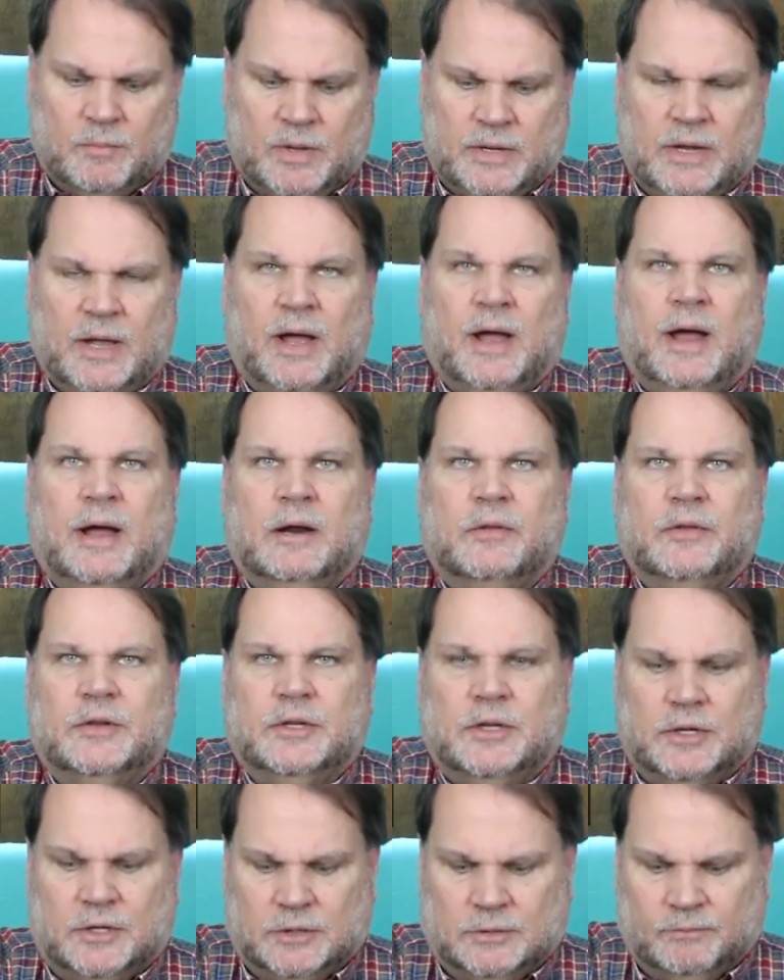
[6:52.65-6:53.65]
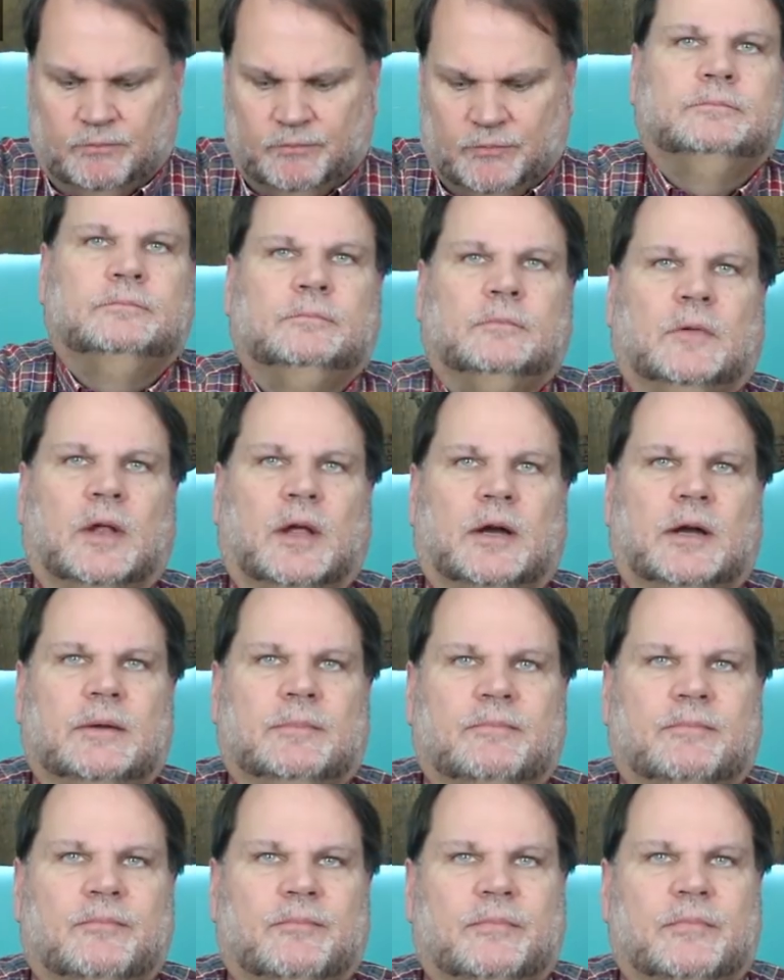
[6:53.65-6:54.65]
But yeah, hot on the tongue. All right,
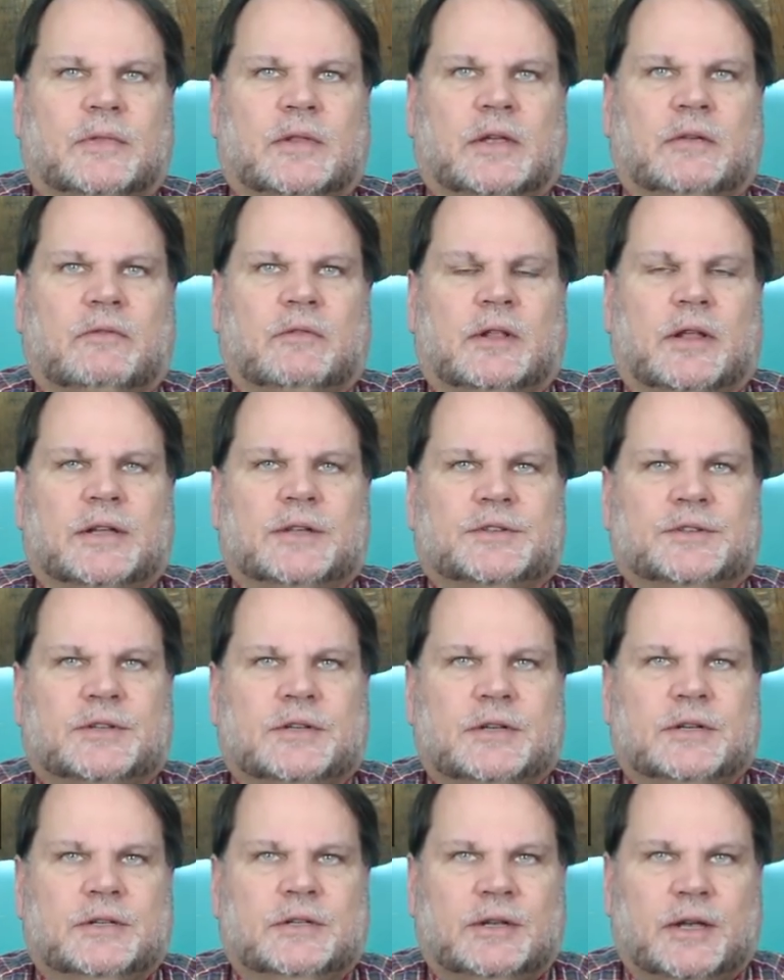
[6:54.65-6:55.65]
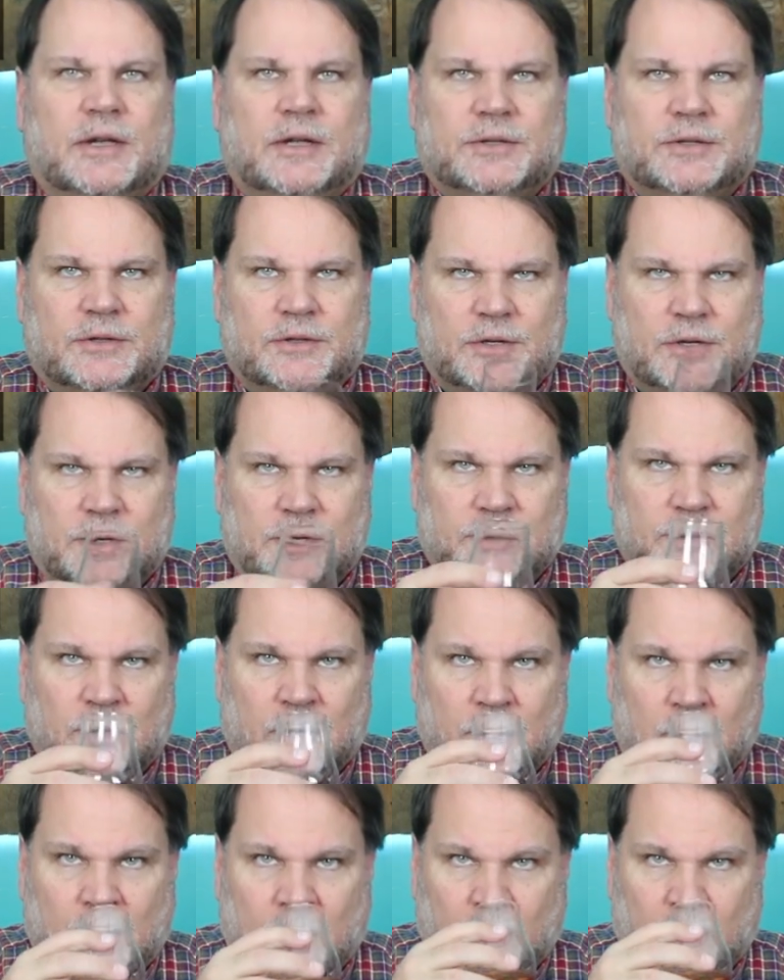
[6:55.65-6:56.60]
good Class C a taste. Cheers.